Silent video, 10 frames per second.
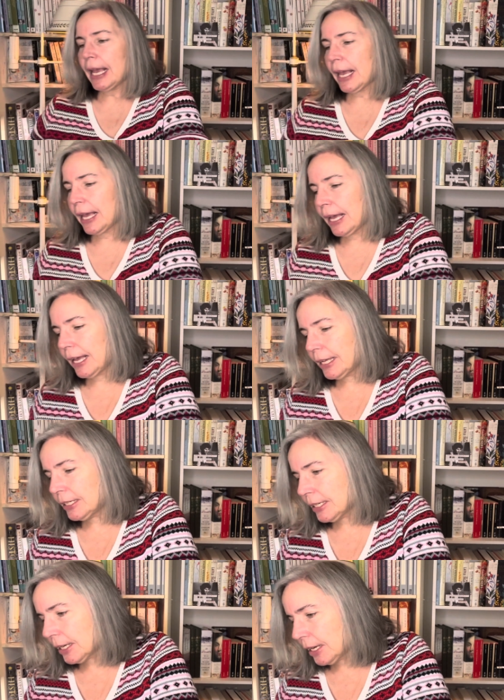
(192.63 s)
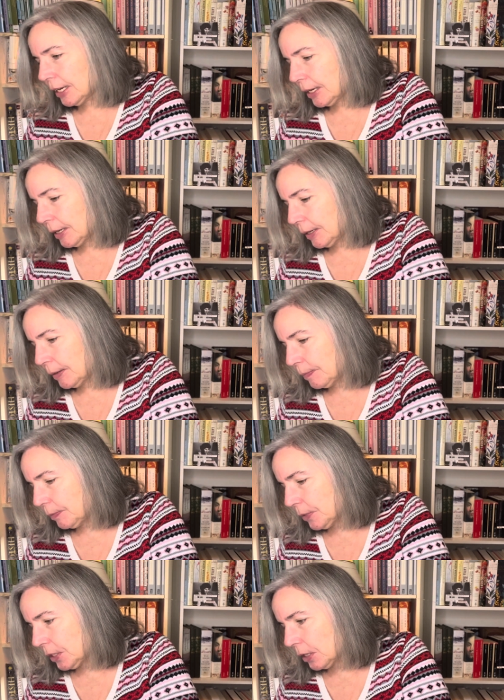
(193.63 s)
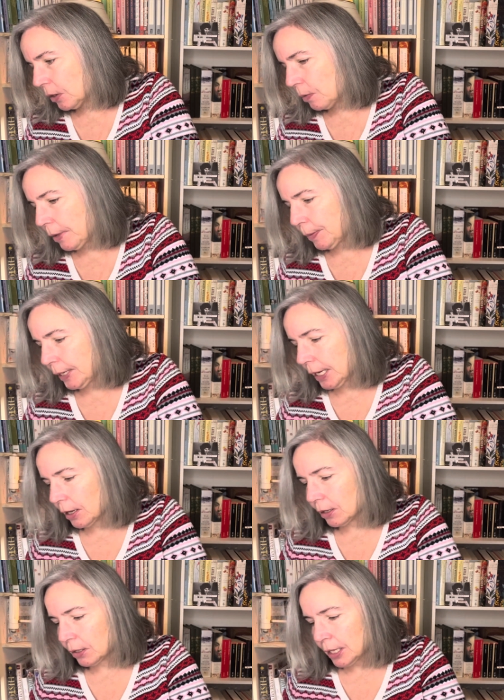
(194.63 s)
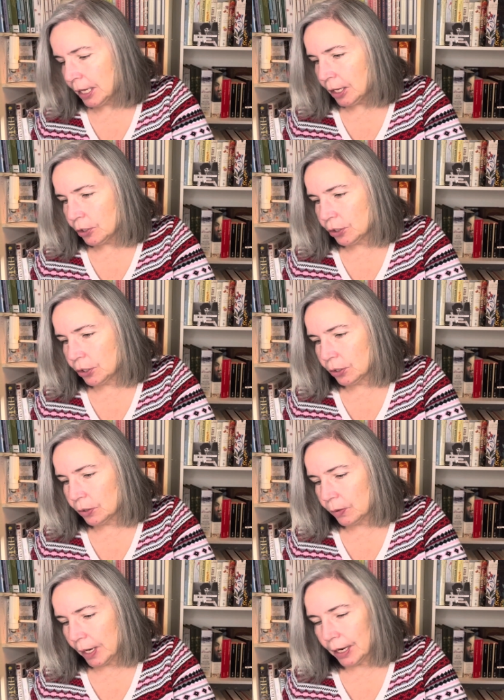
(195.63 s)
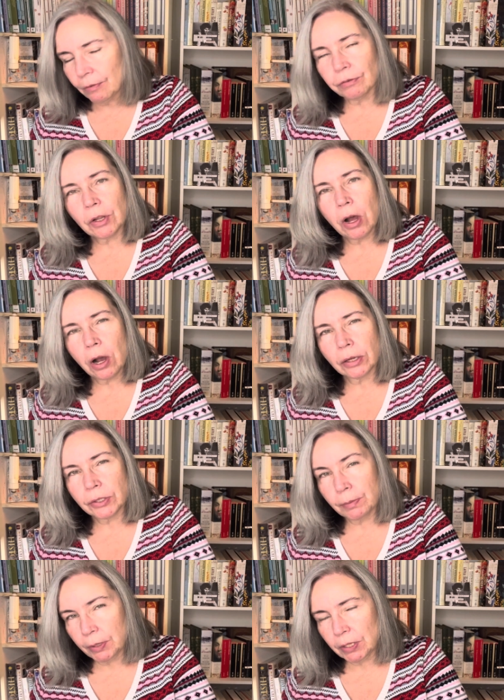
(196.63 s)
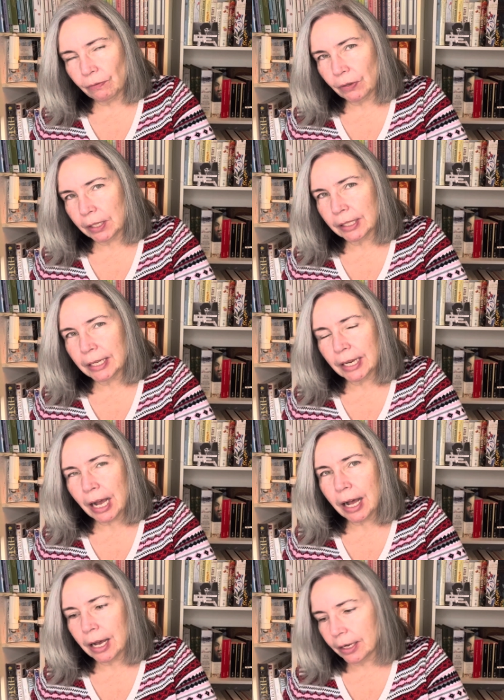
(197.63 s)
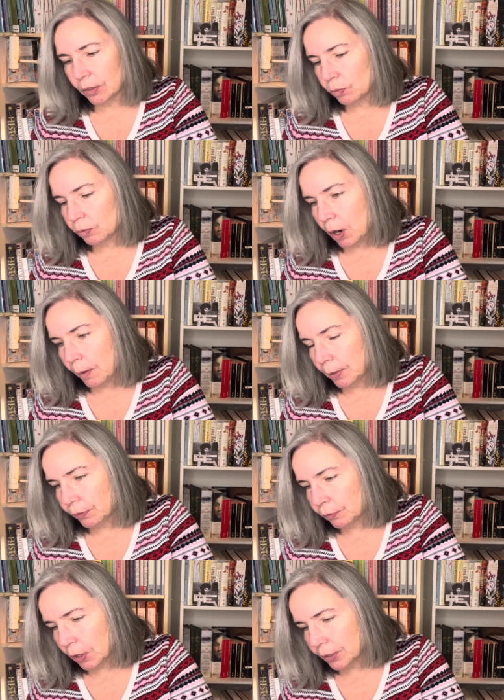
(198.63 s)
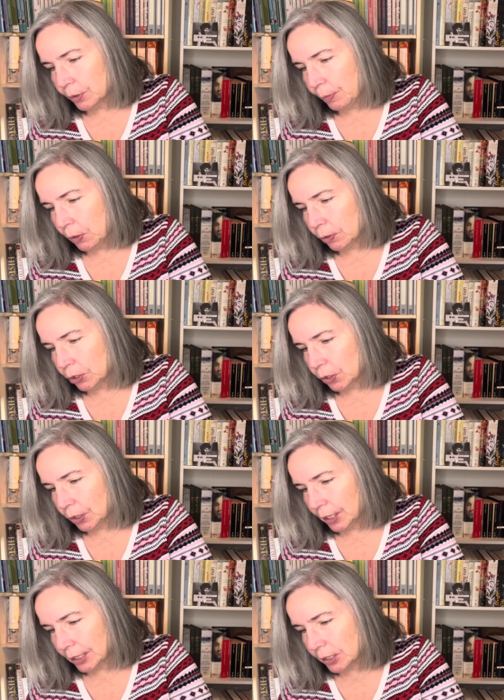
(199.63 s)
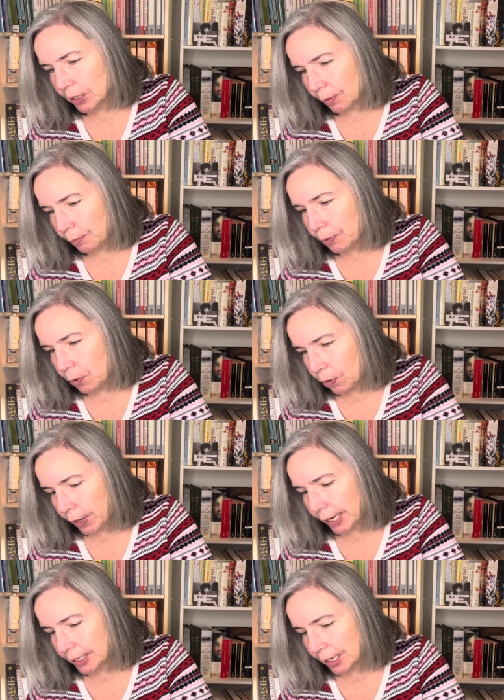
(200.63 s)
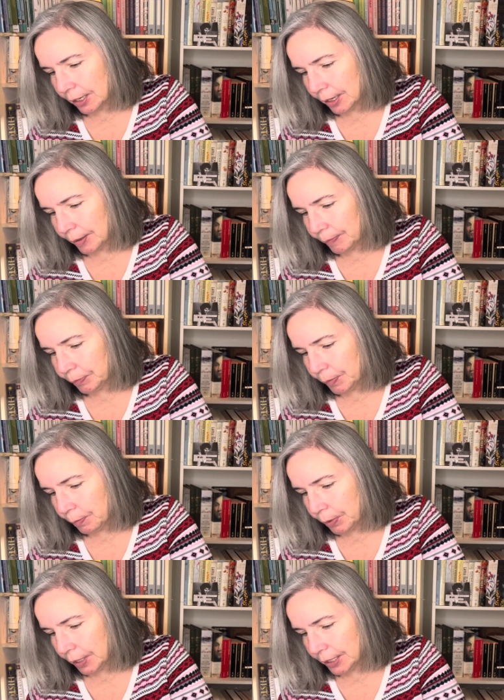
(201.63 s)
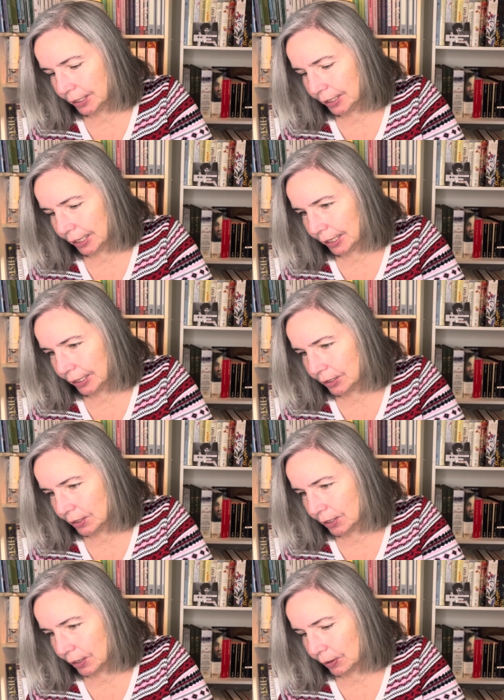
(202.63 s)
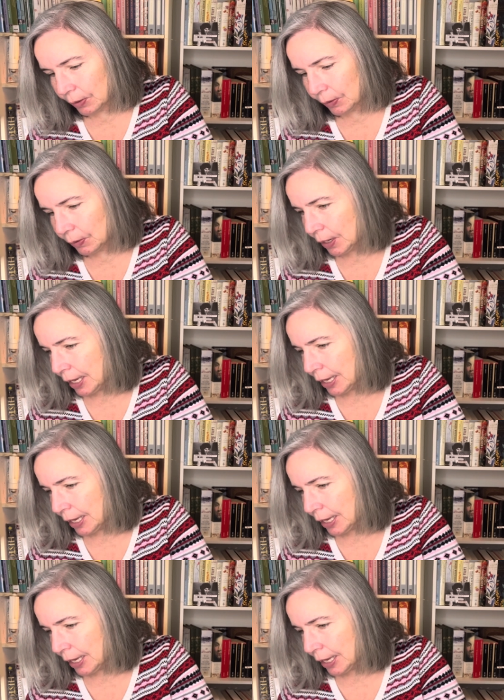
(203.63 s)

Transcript: And um, so maybe I'll do a vlog specifically on Robert Frost poetry at some point. Um, but yeah, so